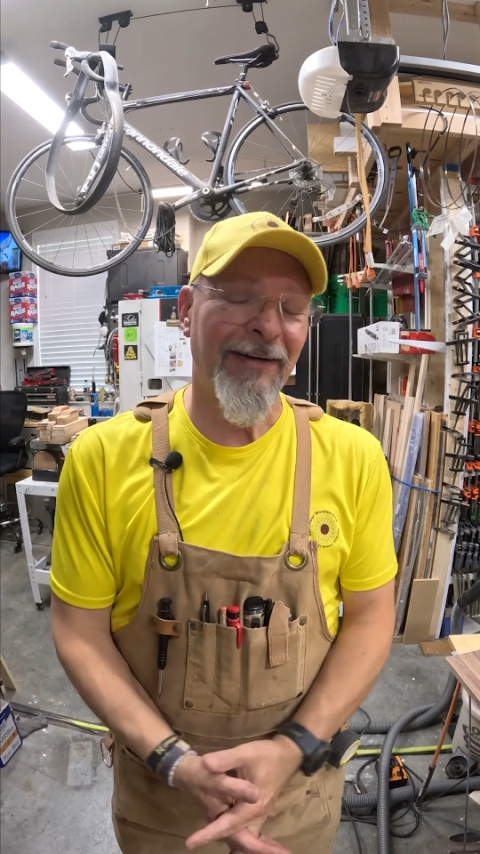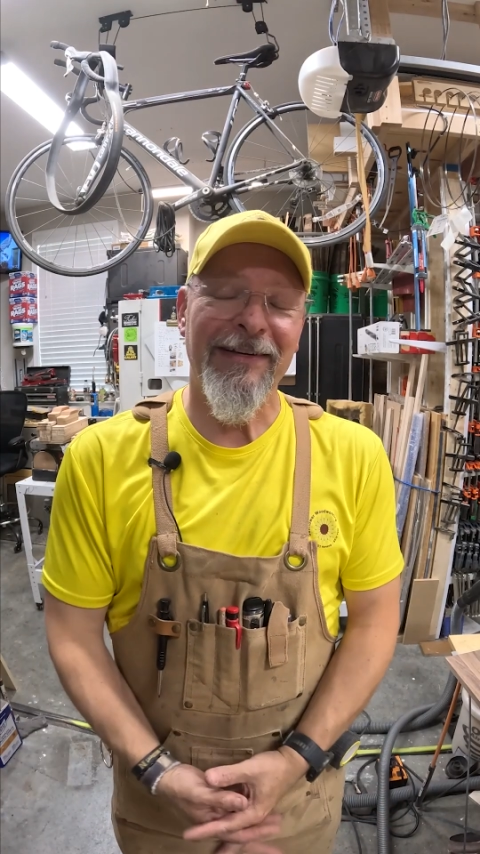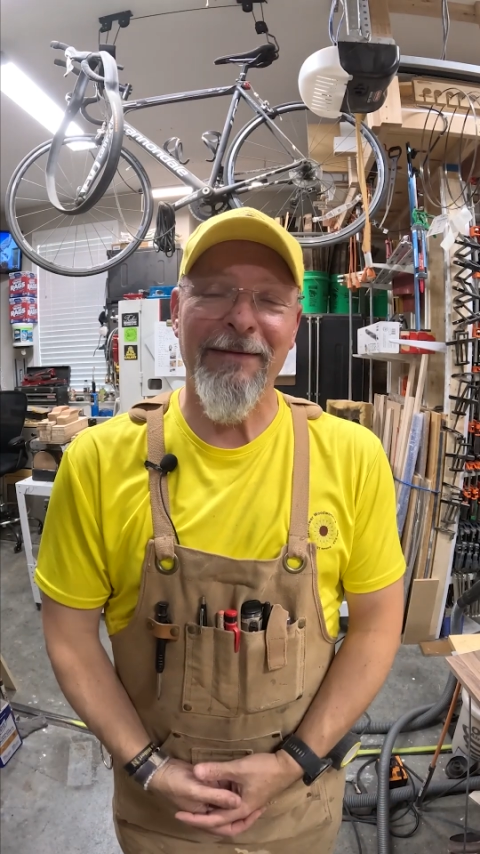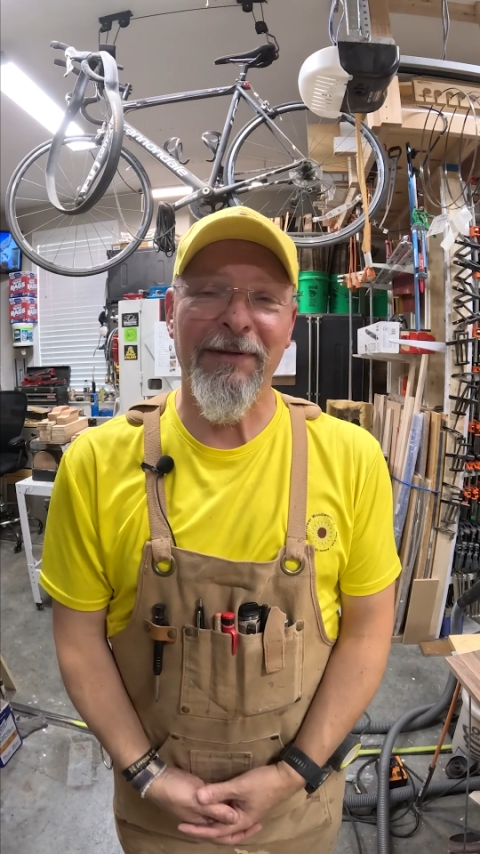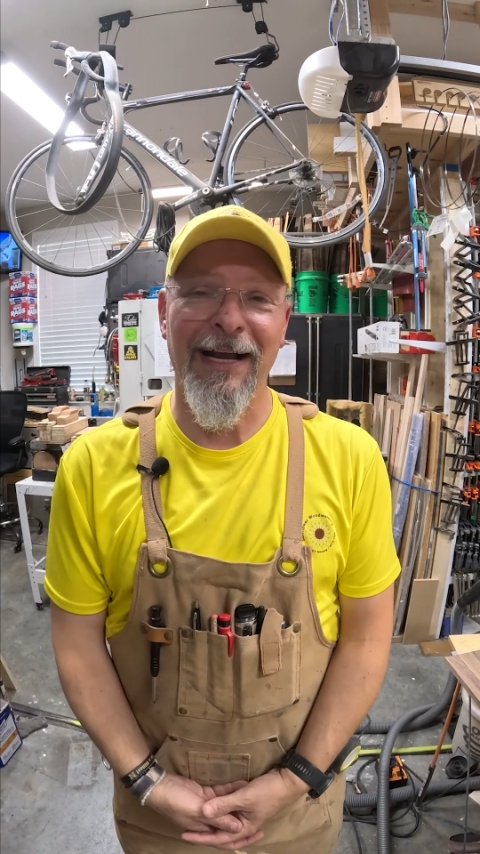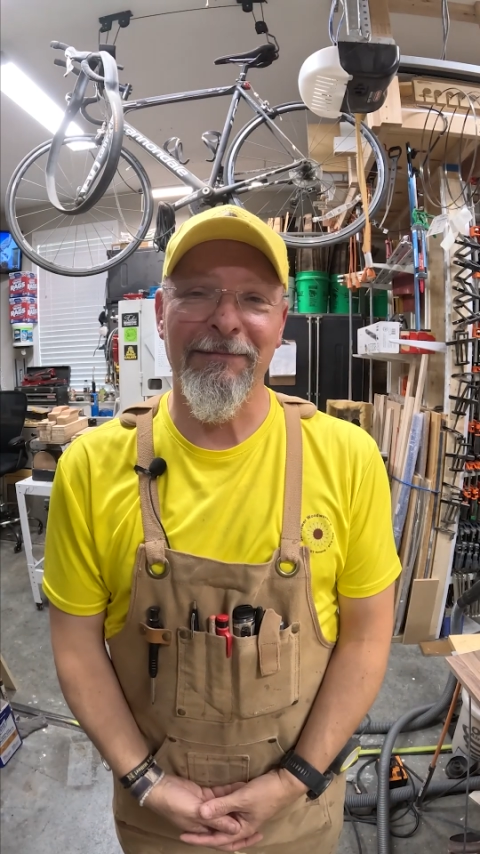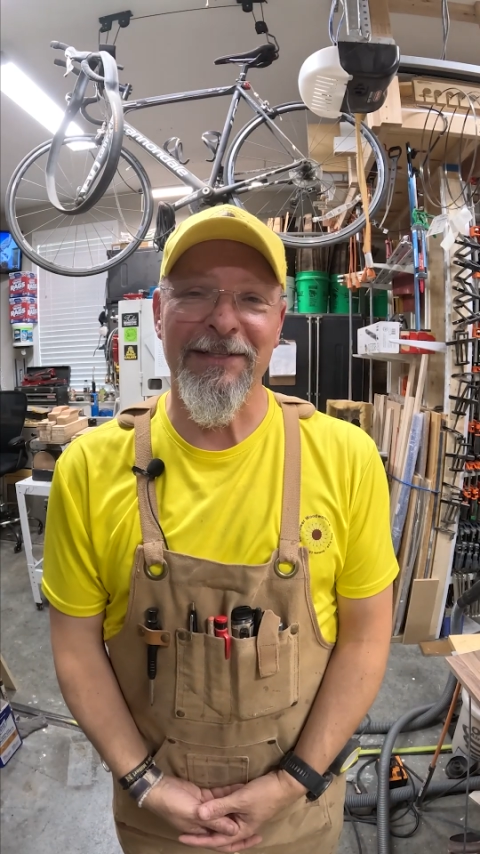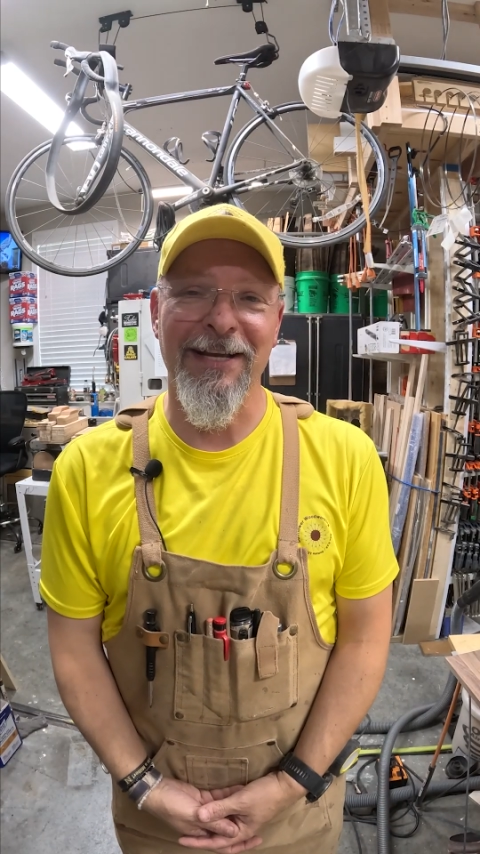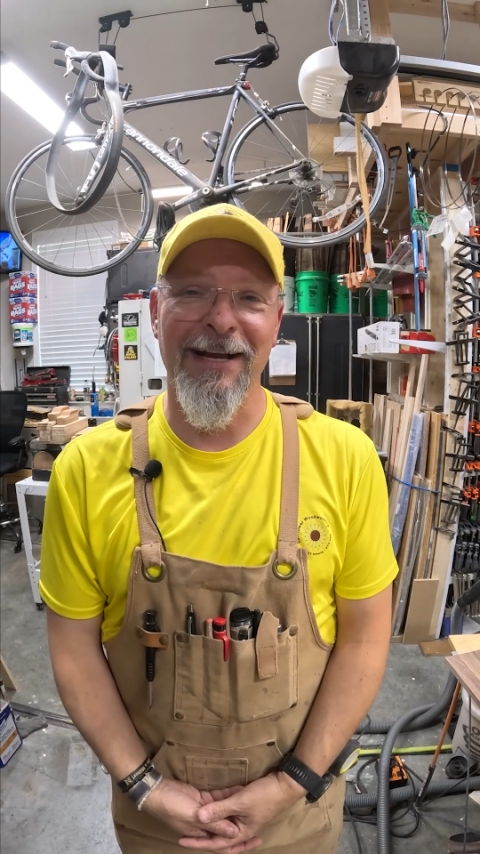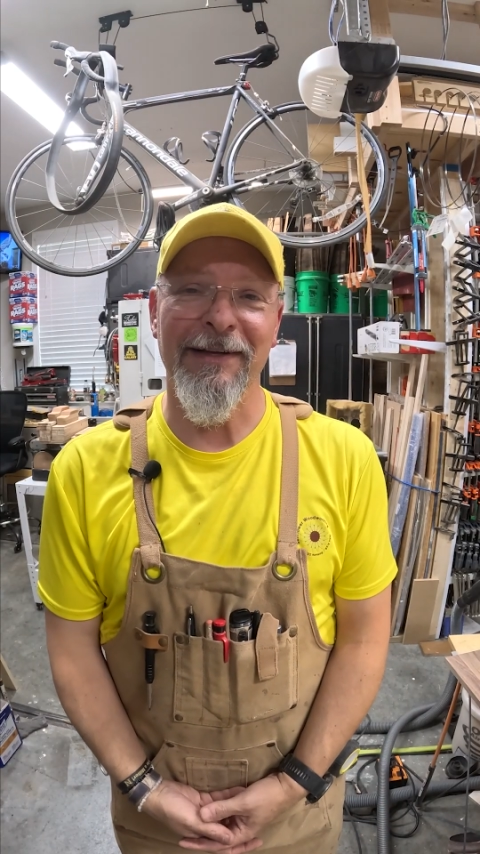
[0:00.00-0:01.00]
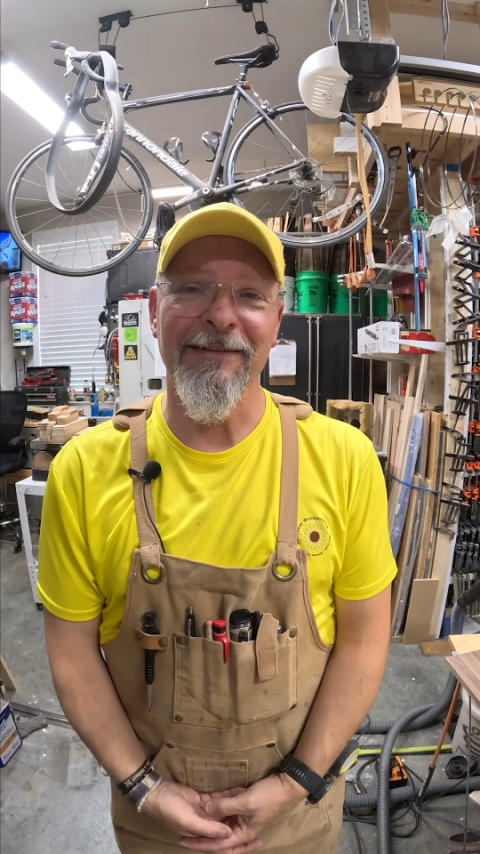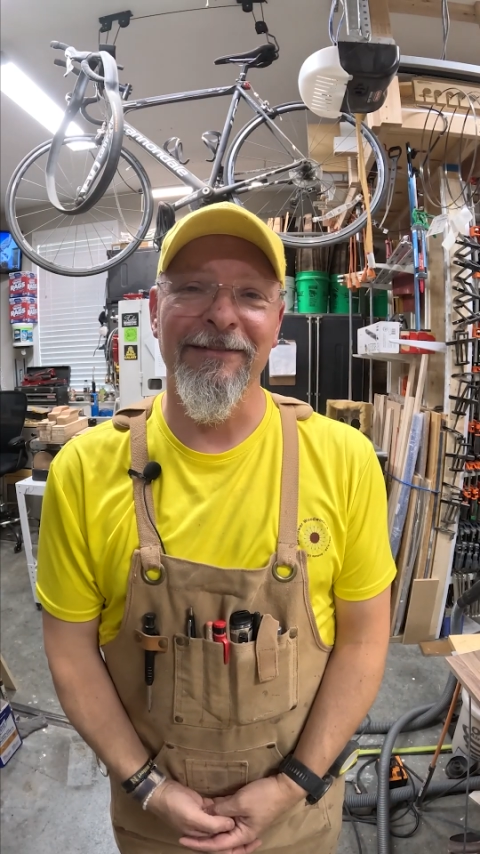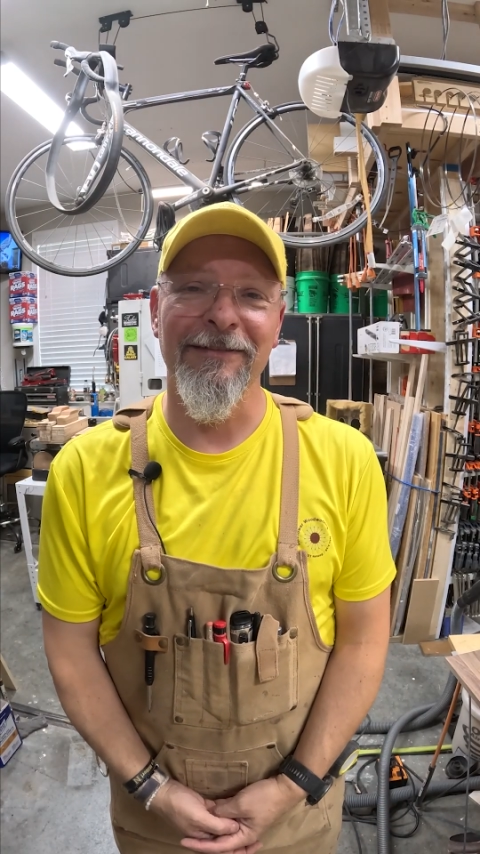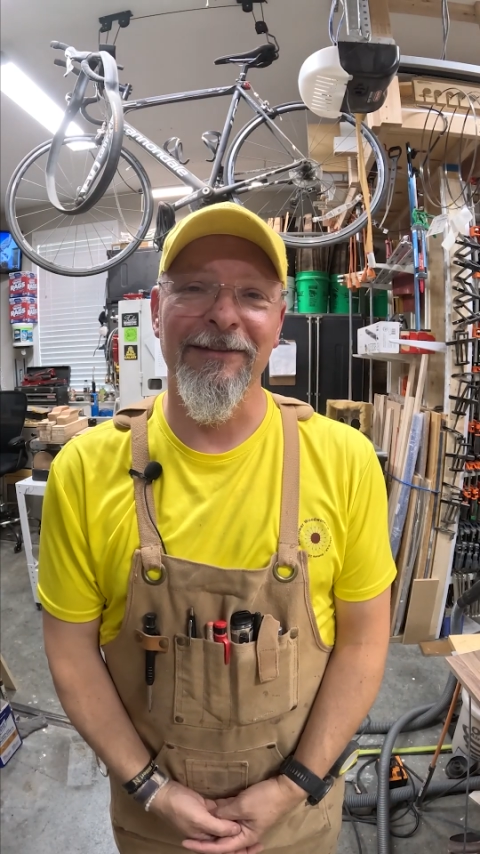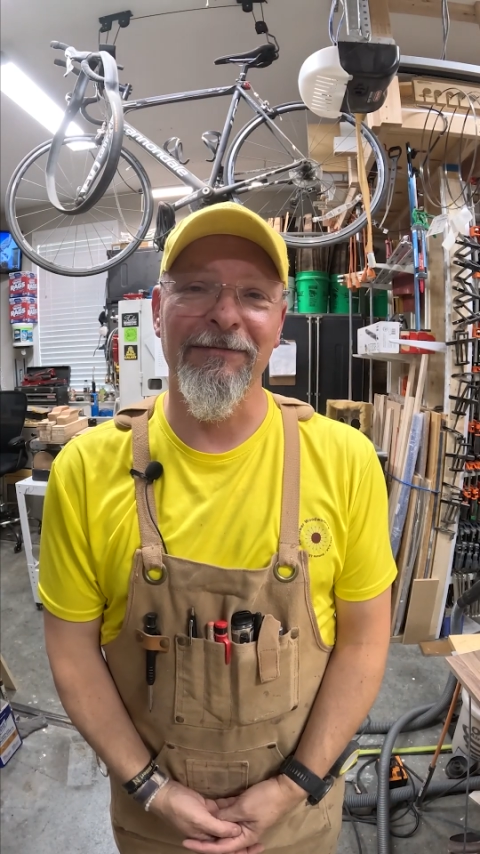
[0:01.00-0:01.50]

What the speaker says: keep the comments coming. I'd